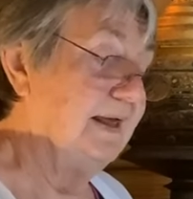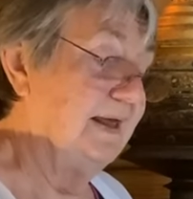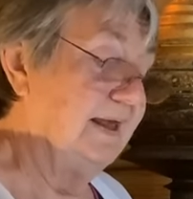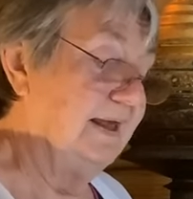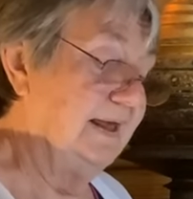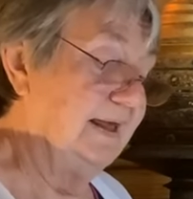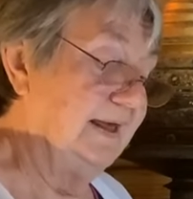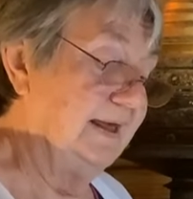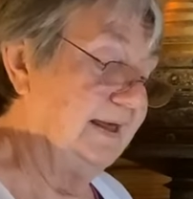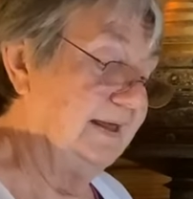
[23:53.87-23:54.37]

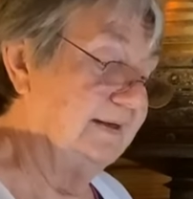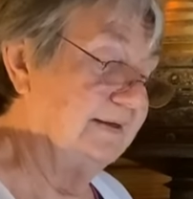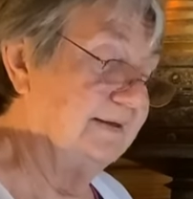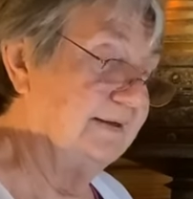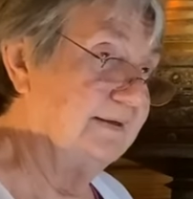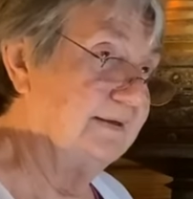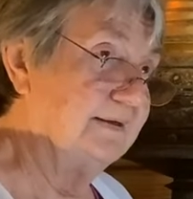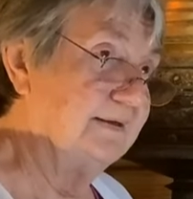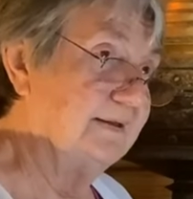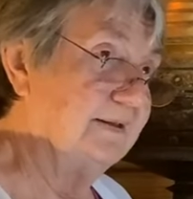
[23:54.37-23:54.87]

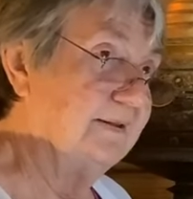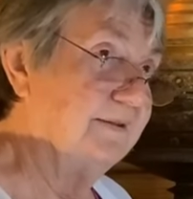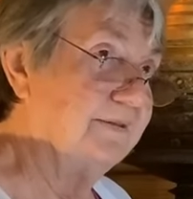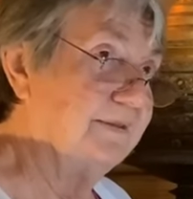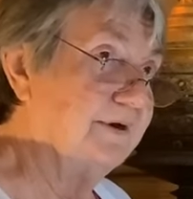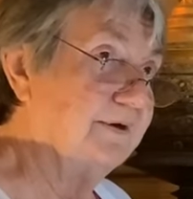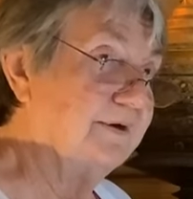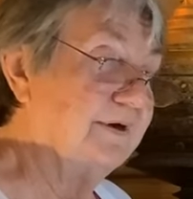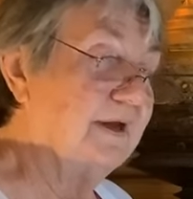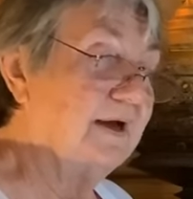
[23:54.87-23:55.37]
And
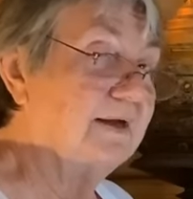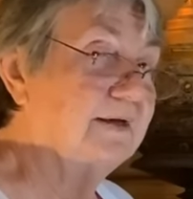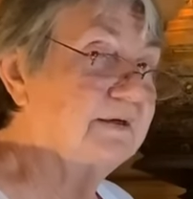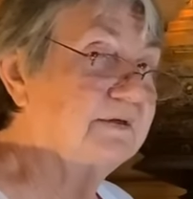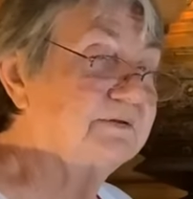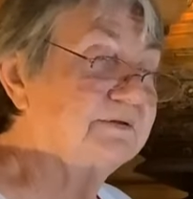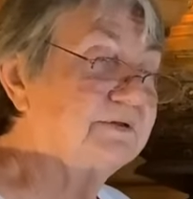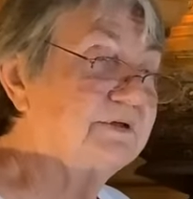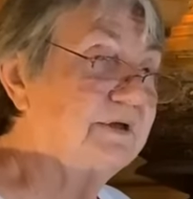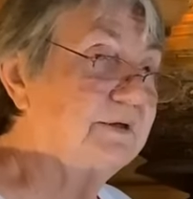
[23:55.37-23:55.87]
they're not
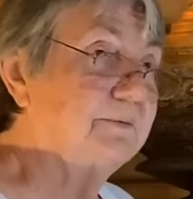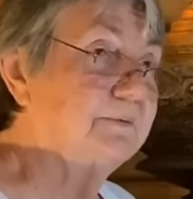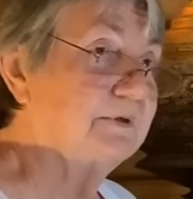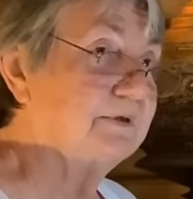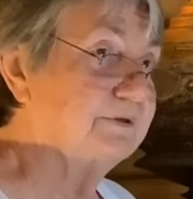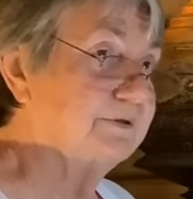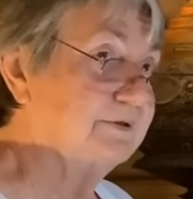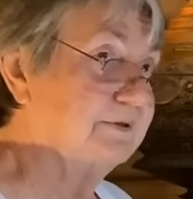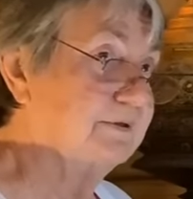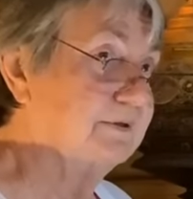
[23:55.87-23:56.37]

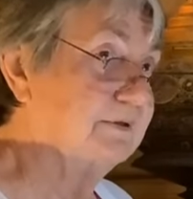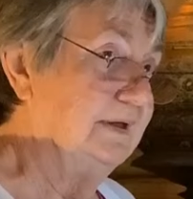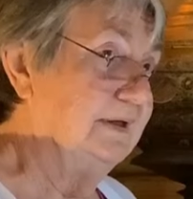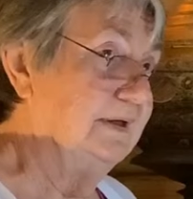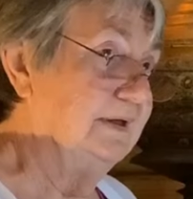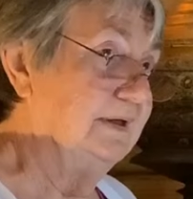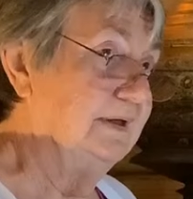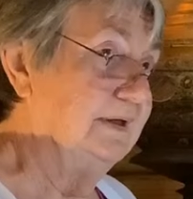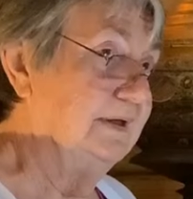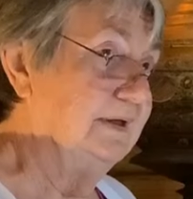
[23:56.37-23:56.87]
extinguished.
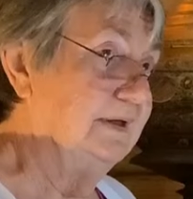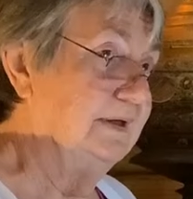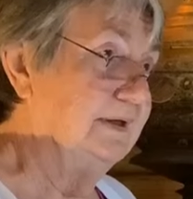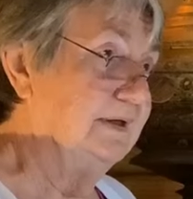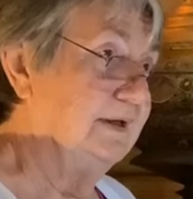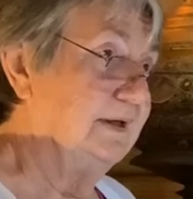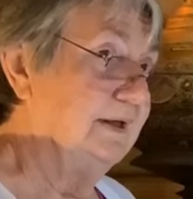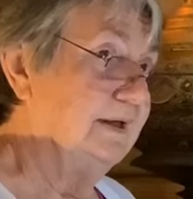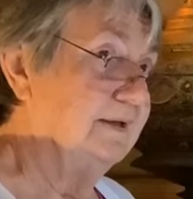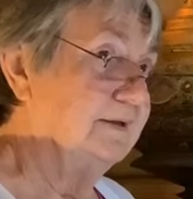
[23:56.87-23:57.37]

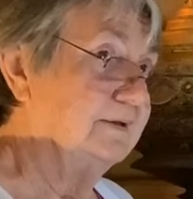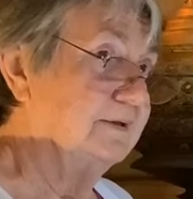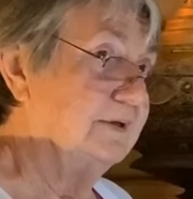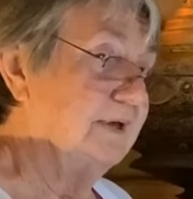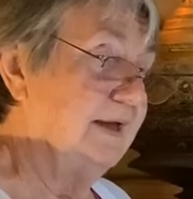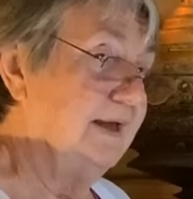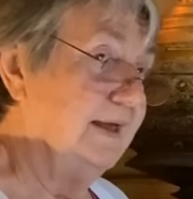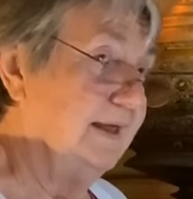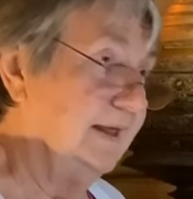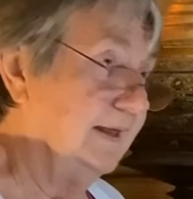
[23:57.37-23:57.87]

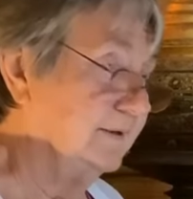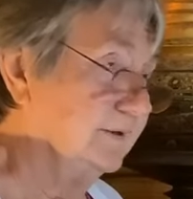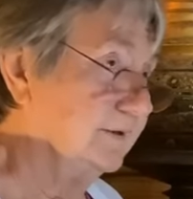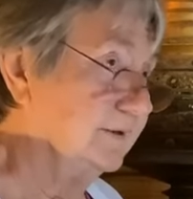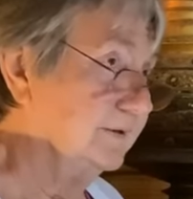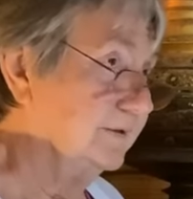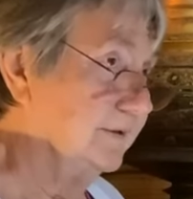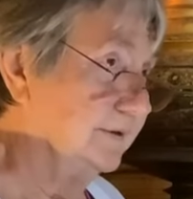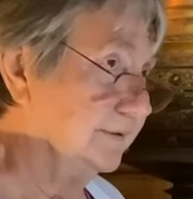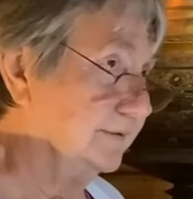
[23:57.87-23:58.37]

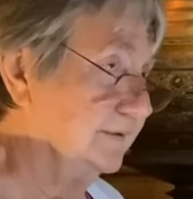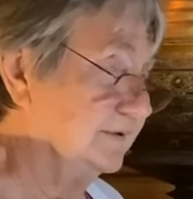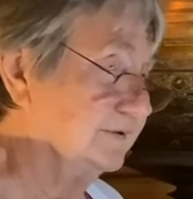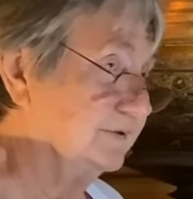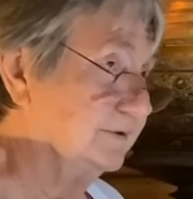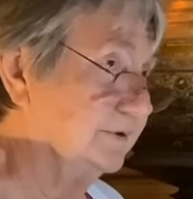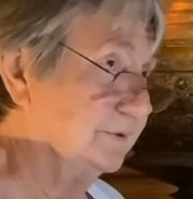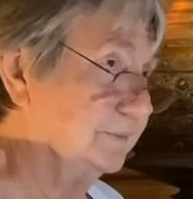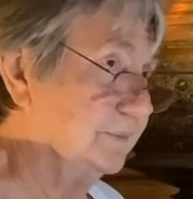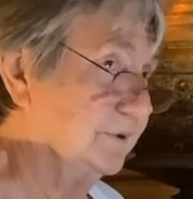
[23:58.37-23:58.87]
And there is
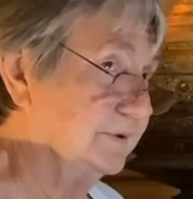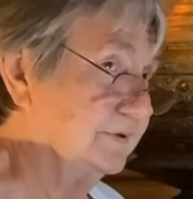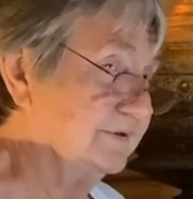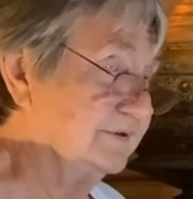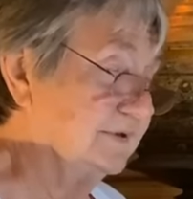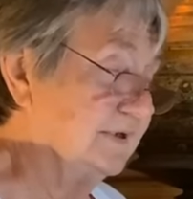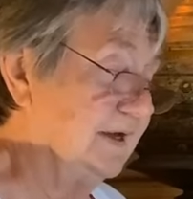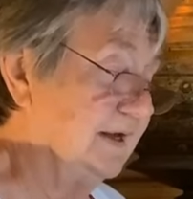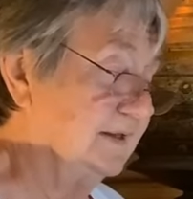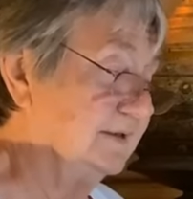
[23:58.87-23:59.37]
no
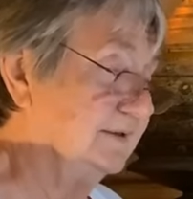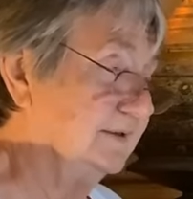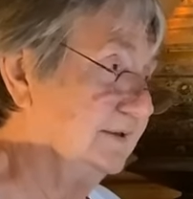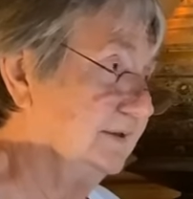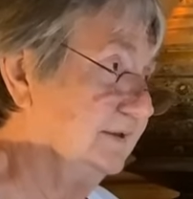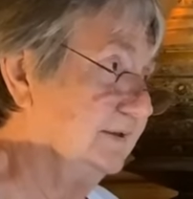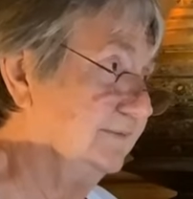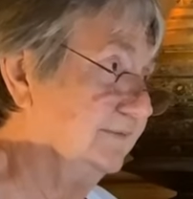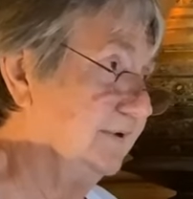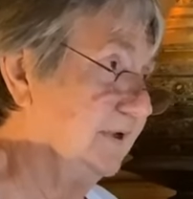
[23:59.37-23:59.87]
personality
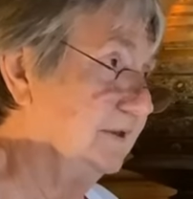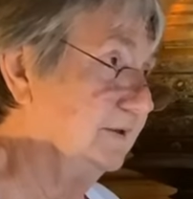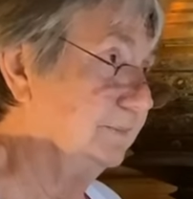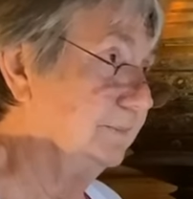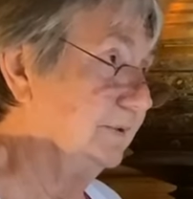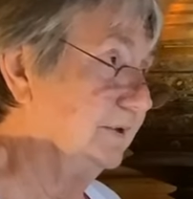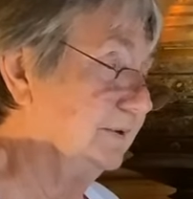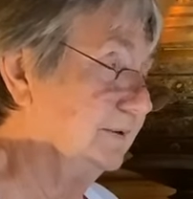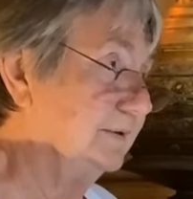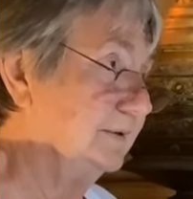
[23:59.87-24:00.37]

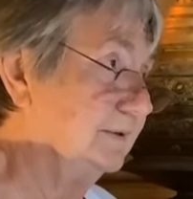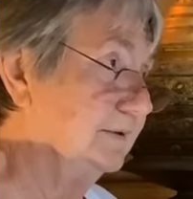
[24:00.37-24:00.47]
development